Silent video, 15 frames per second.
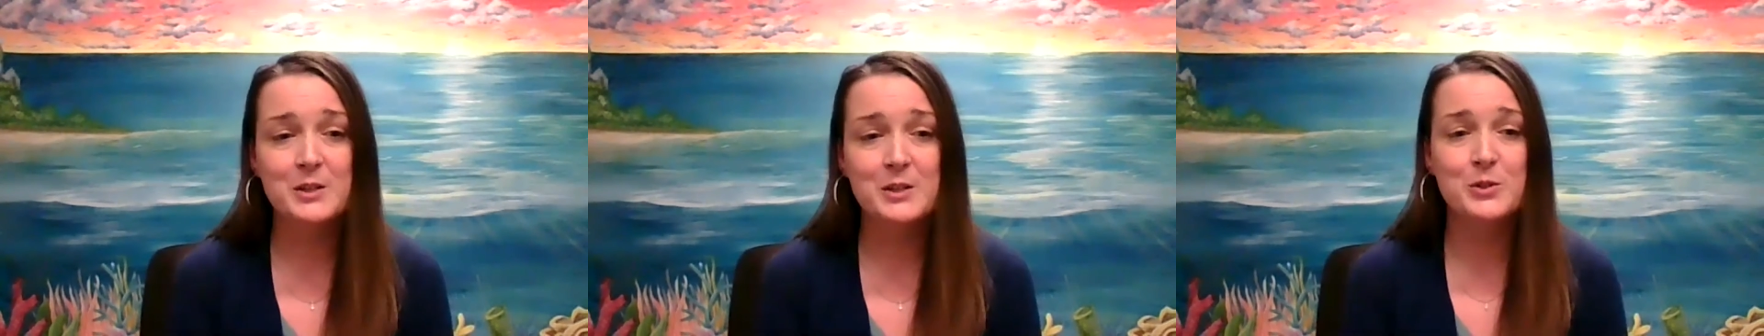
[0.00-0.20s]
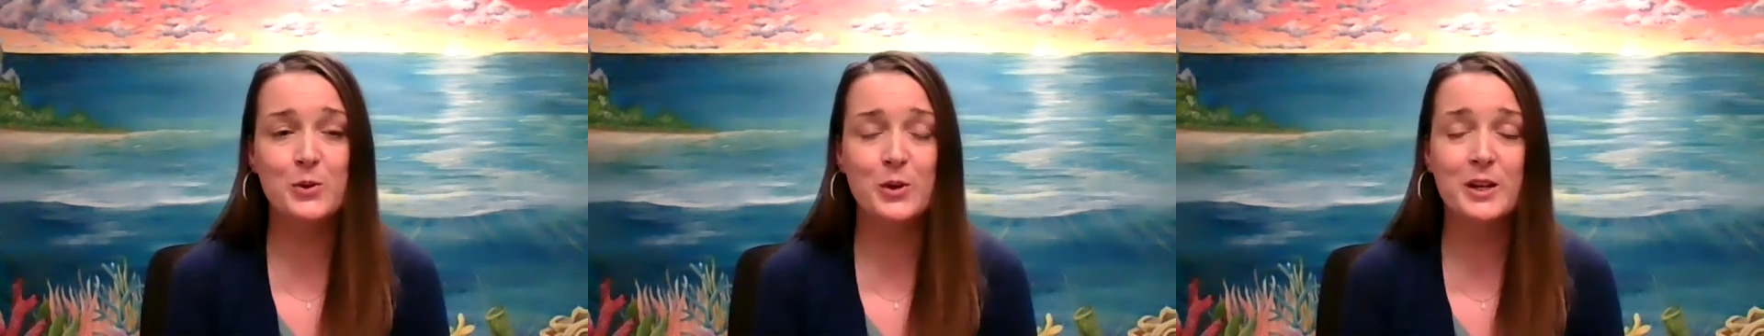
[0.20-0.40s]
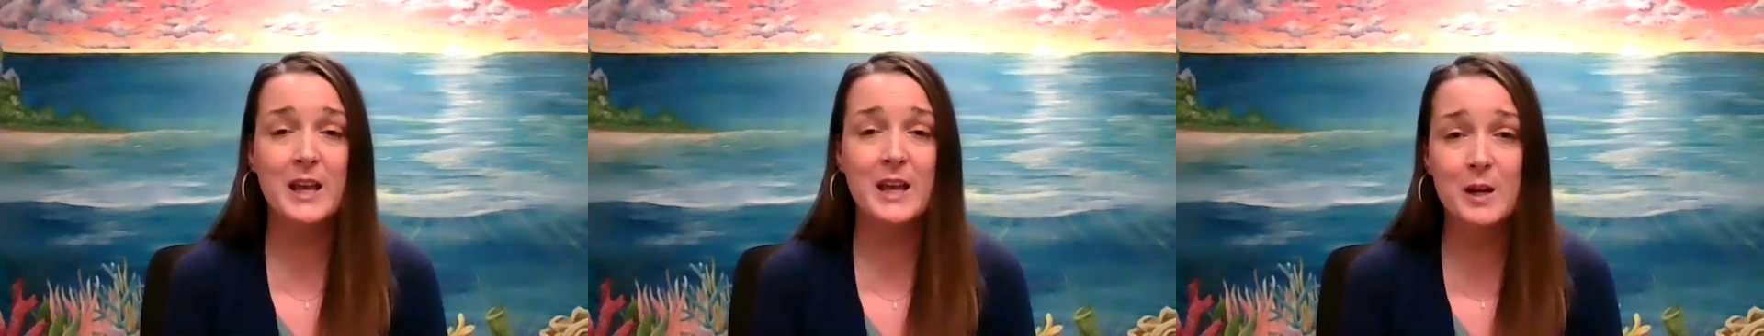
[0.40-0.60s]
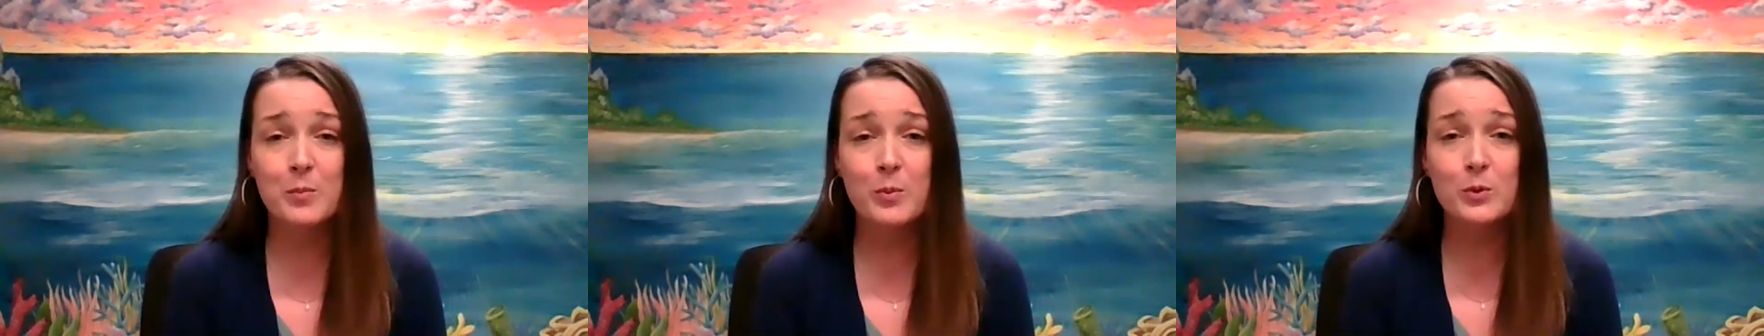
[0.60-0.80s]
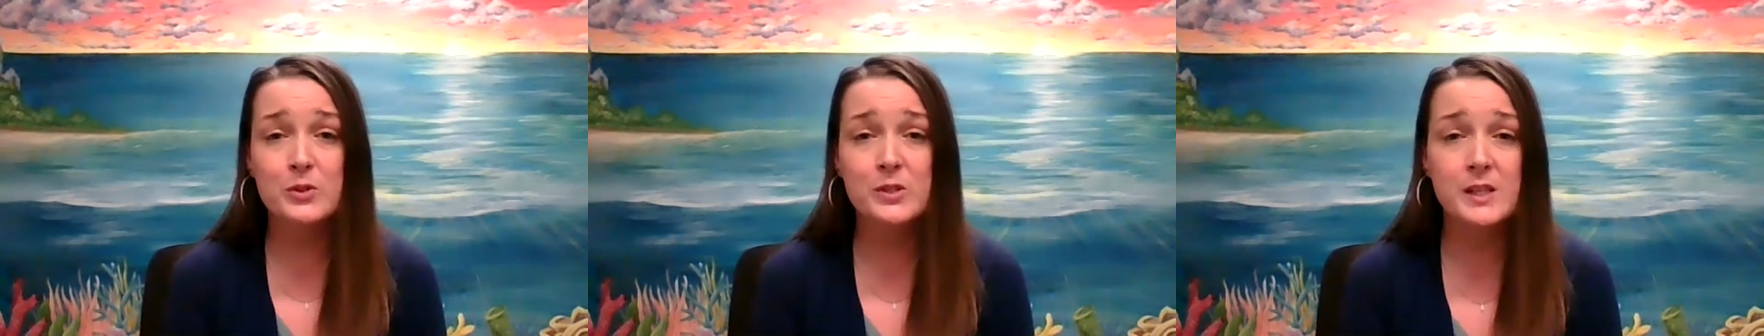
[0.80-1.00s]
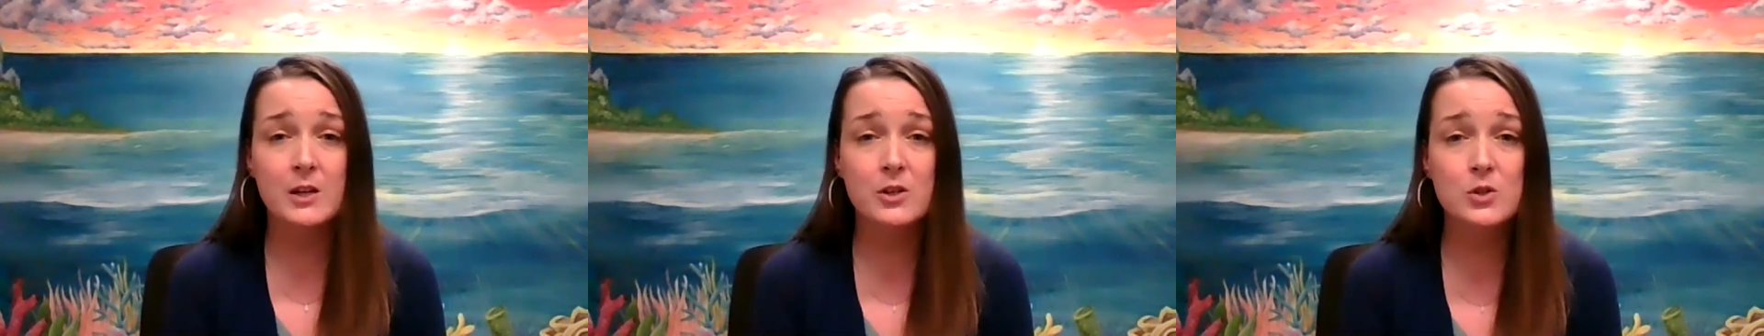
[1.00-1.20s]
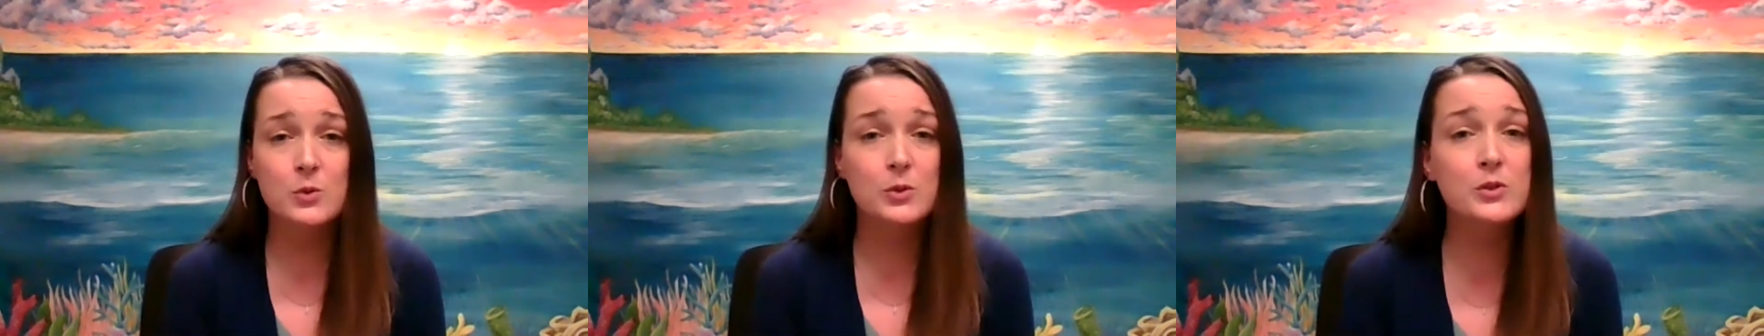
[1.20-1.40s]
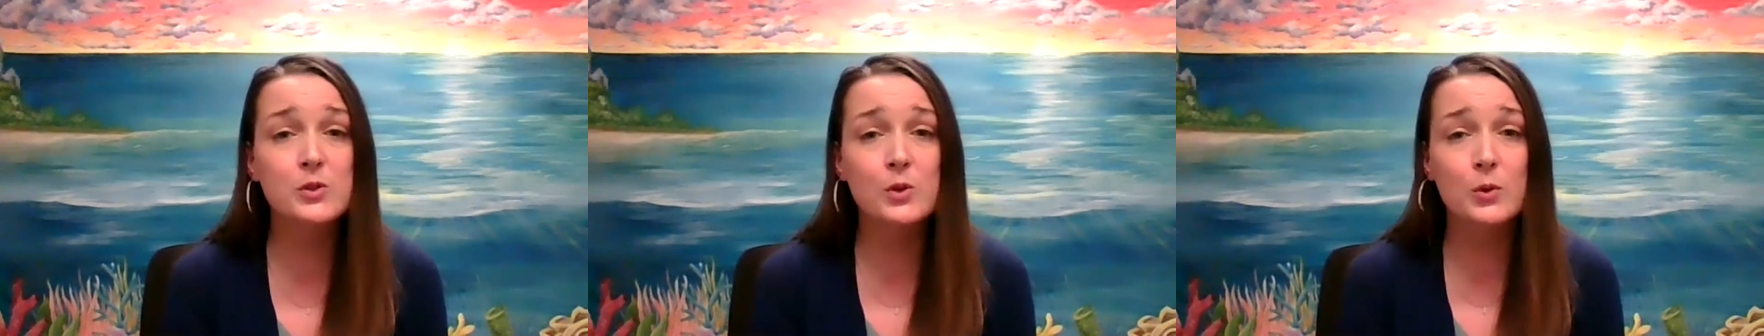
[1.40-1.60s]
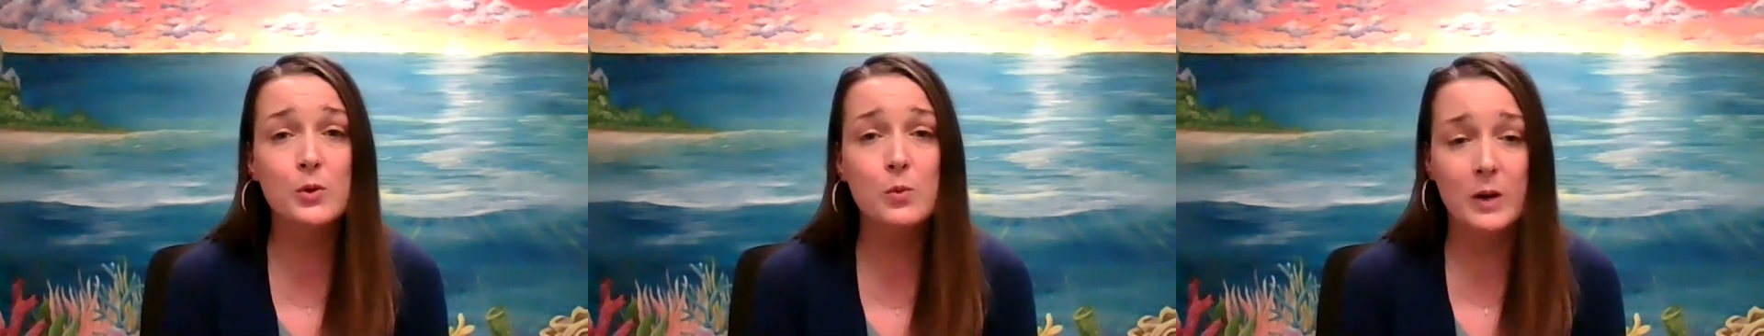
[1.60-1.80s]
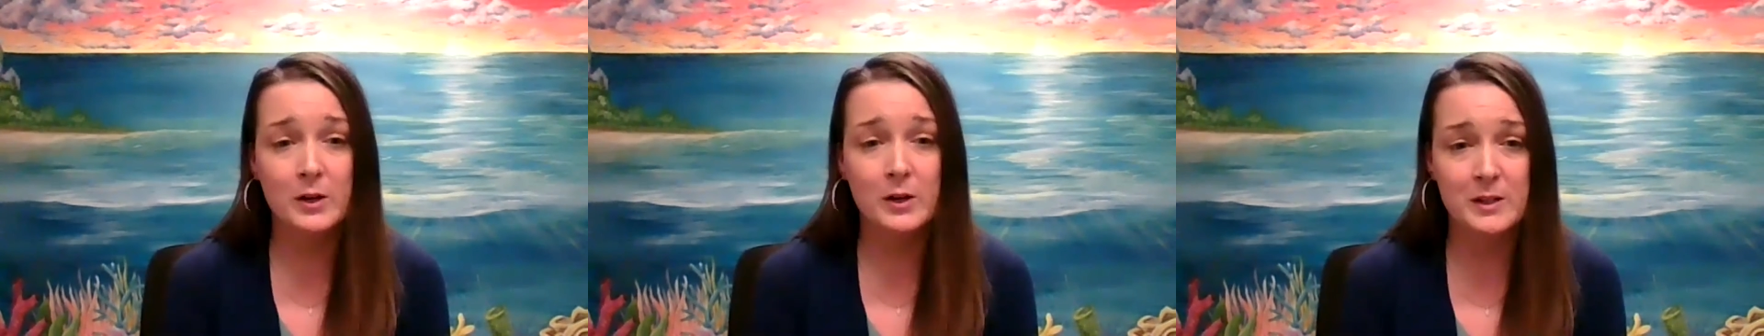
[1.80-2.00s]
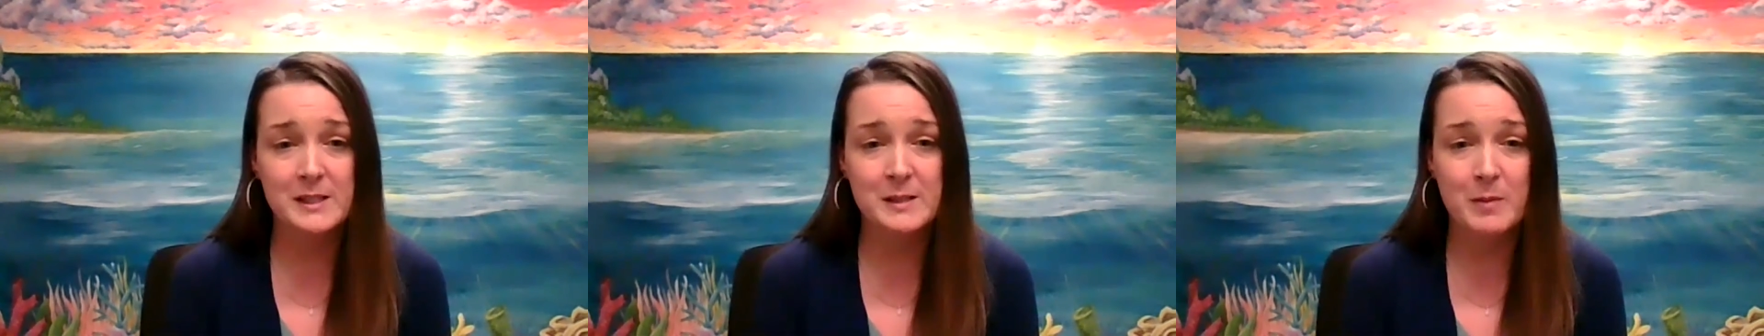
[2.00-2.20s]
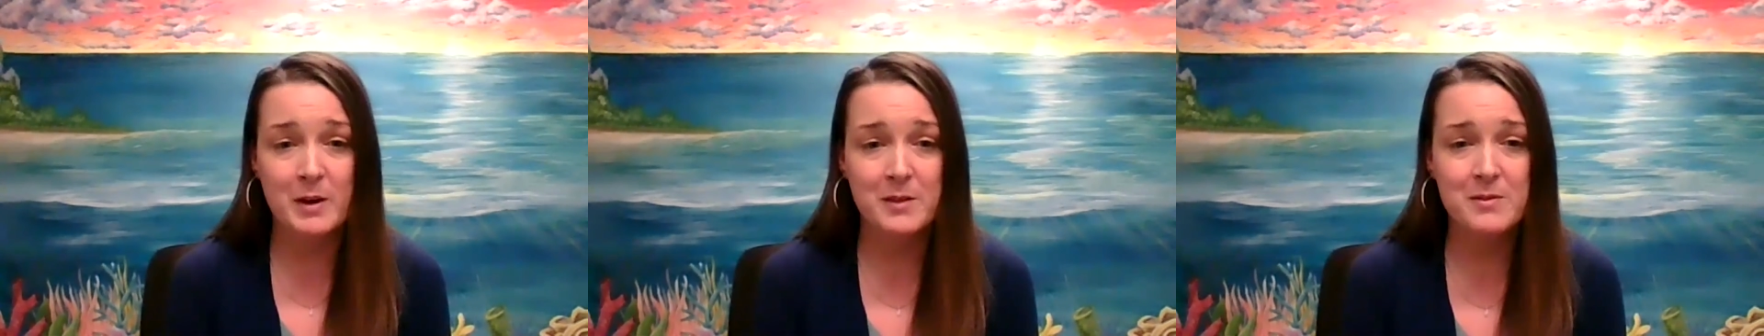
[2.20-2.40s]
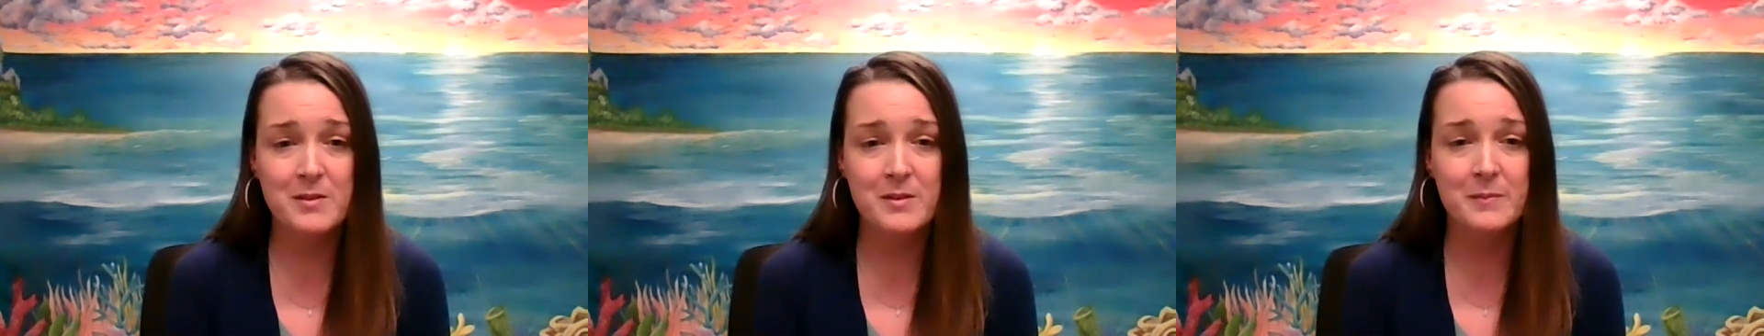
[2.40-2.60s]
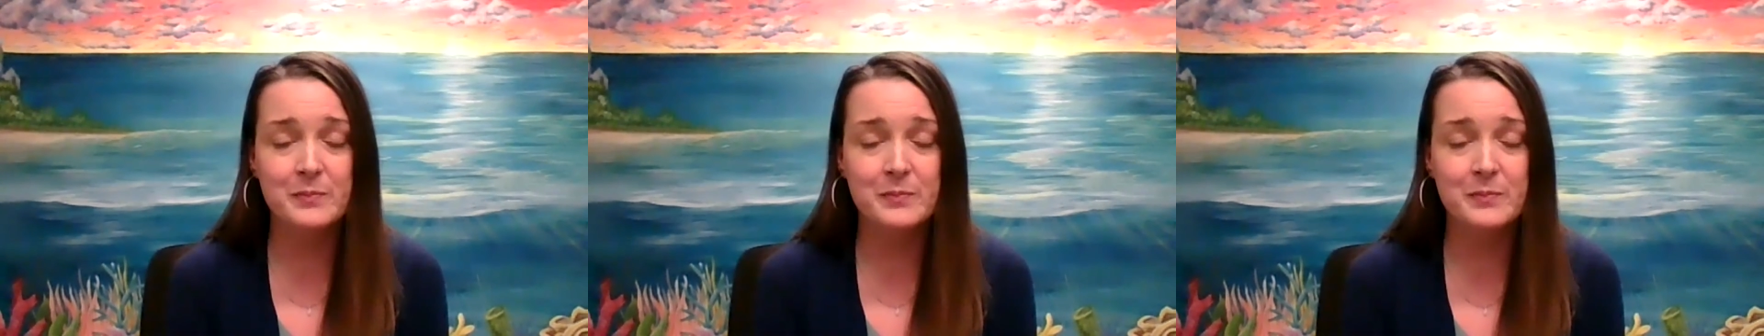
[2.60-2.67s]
during April's Sexual Assault Awareness Month